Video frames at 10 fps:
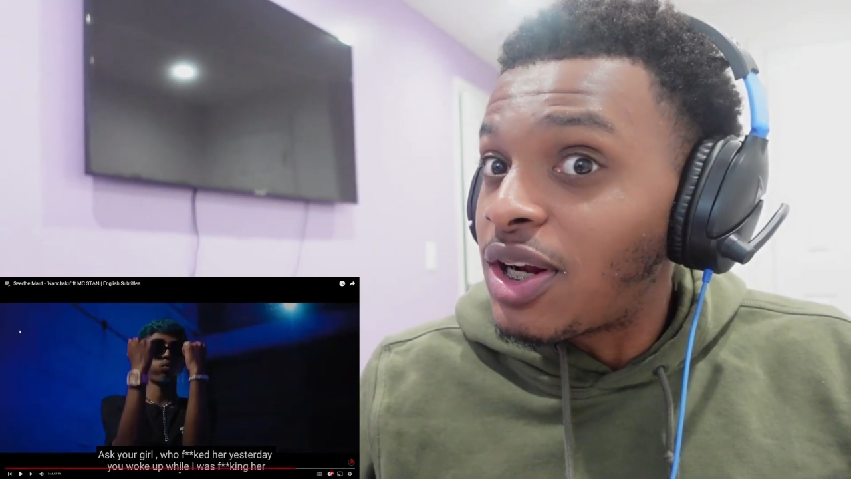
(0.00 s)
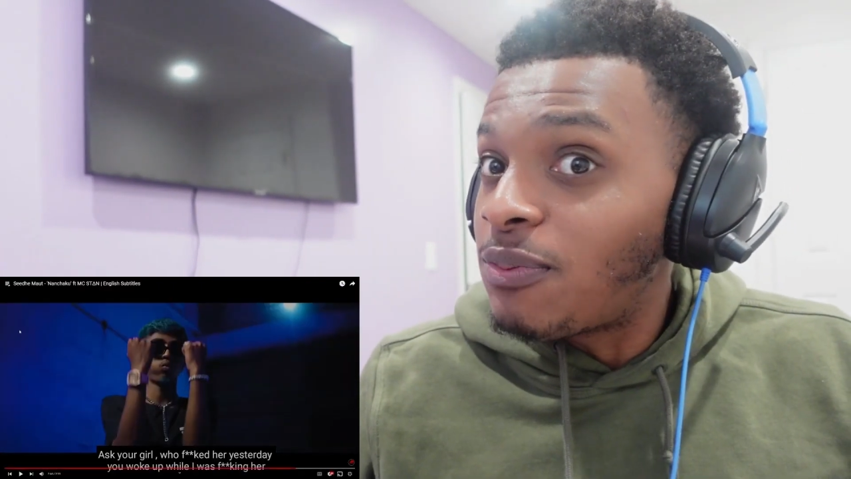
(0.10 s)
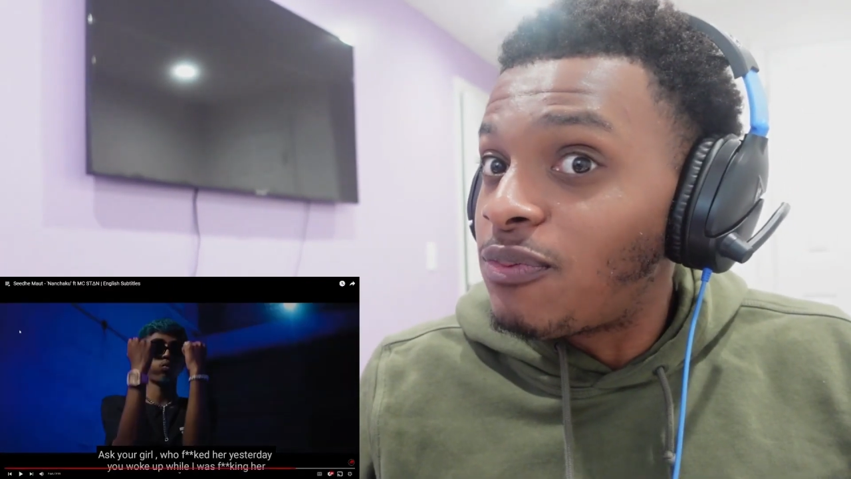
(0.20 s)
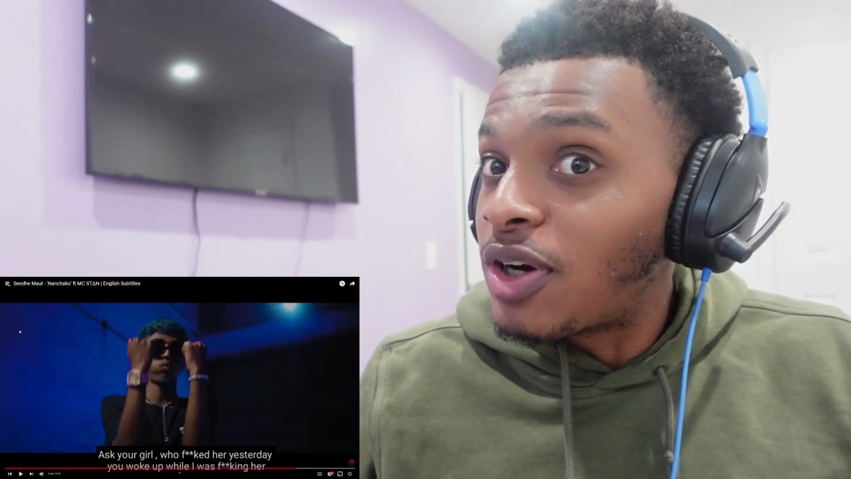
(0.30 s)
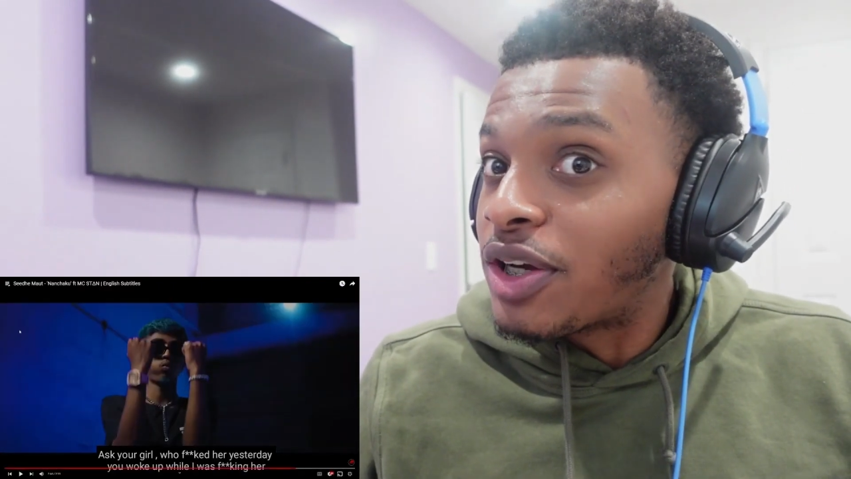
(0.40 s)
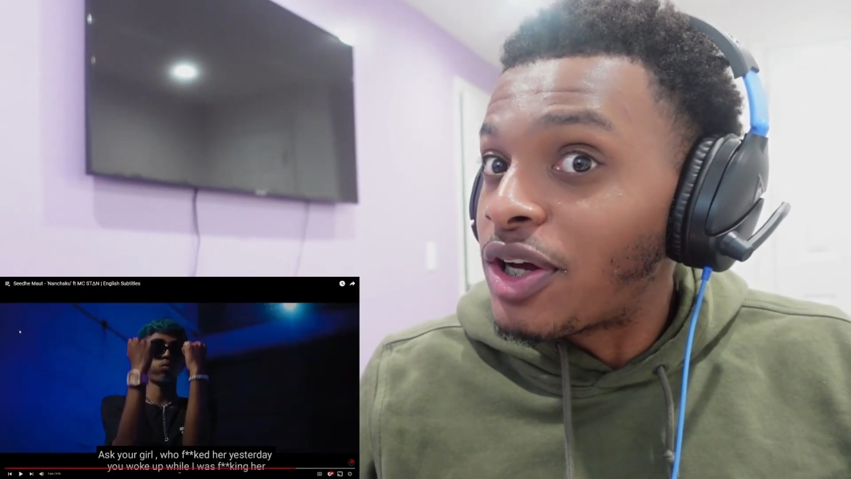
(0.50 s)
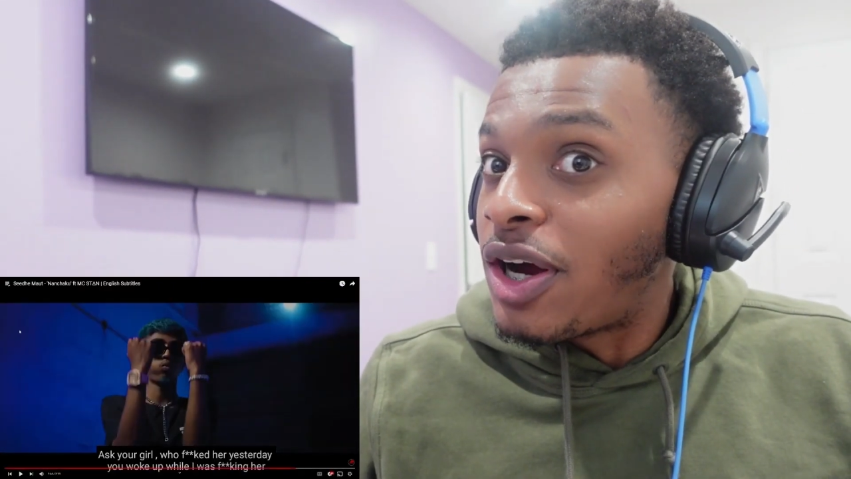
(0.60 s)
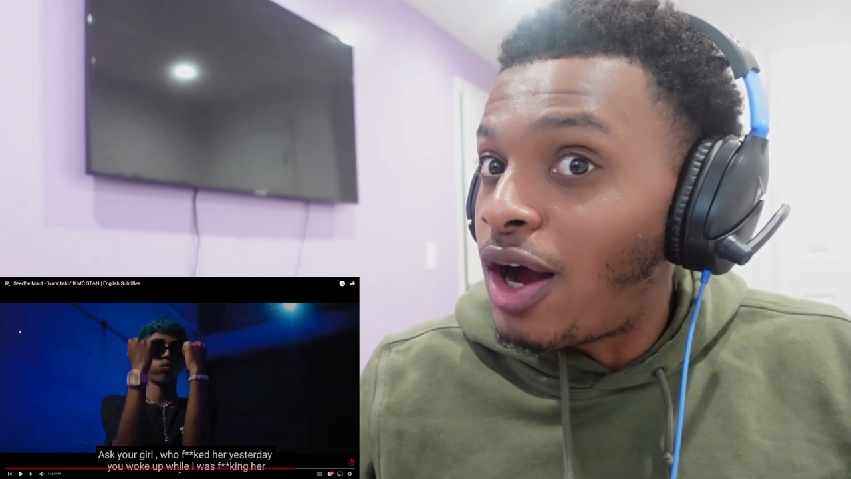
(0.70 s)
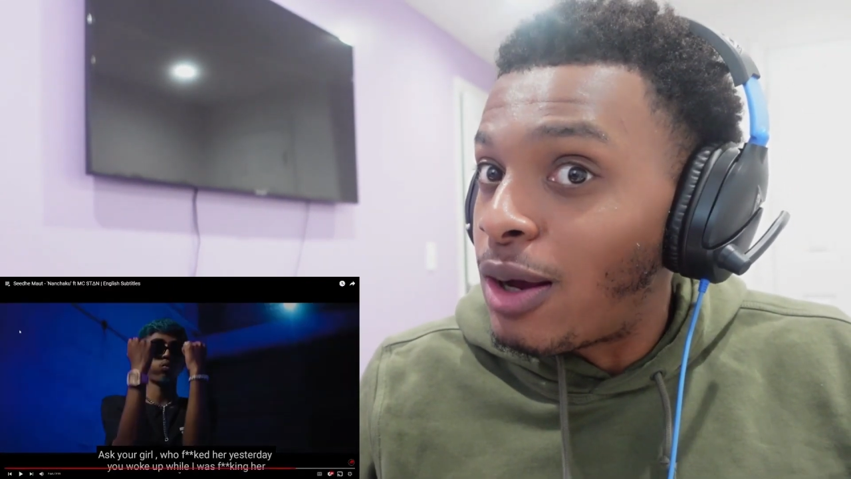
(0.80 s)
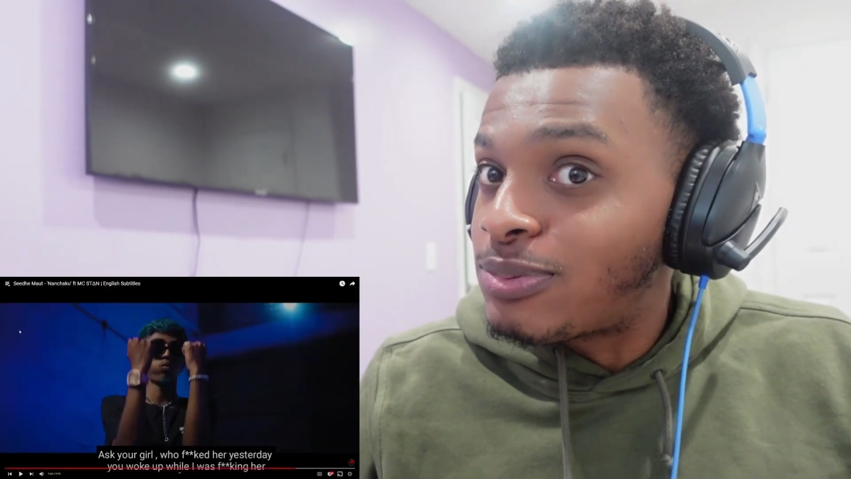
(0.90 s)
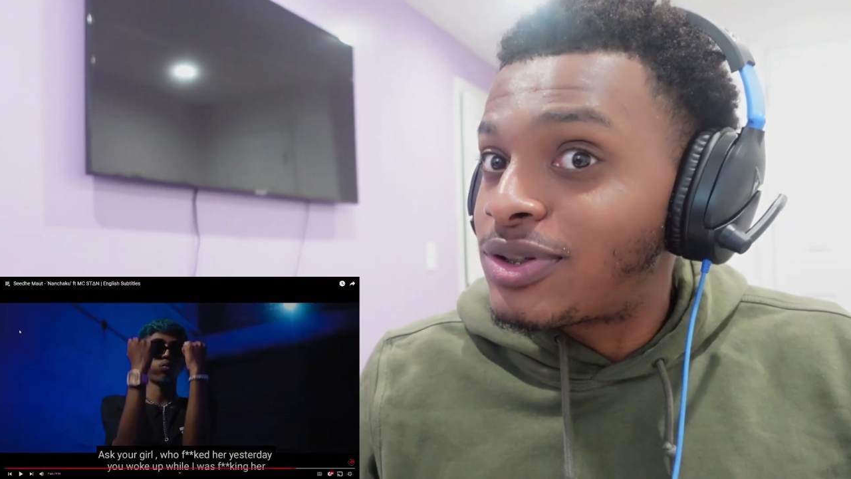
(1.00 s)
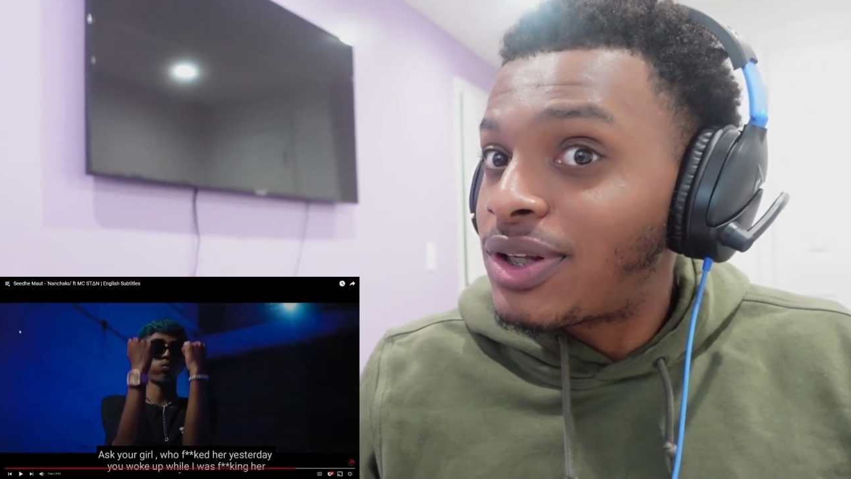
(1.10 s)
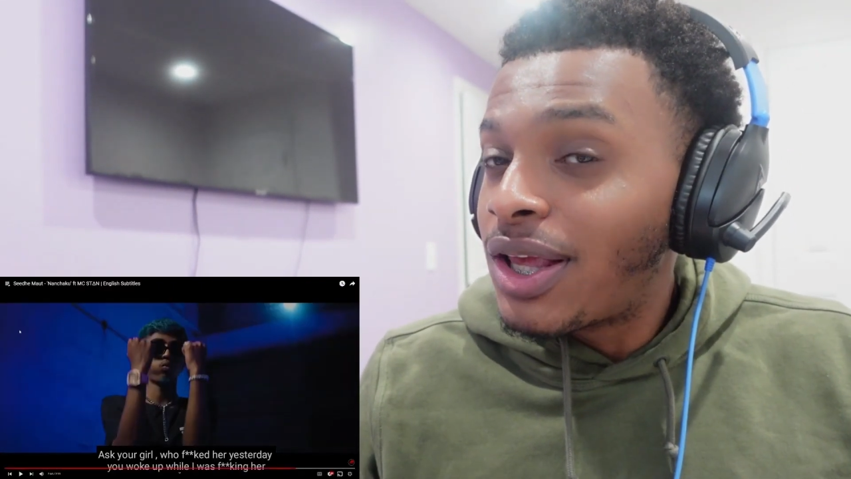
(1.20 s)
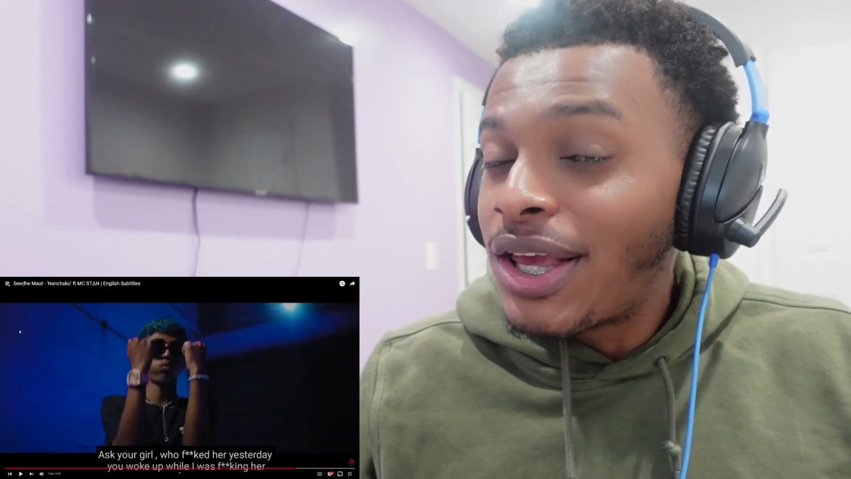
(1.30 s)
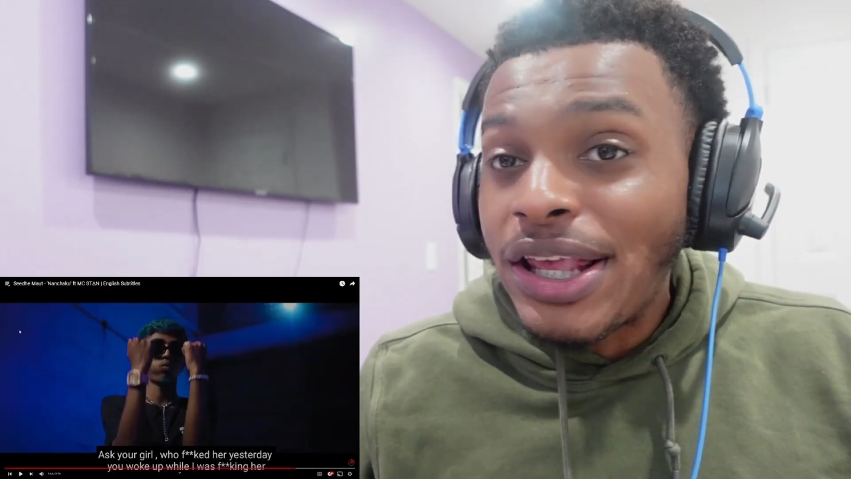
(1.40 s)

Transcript: said I'm fucking the ops.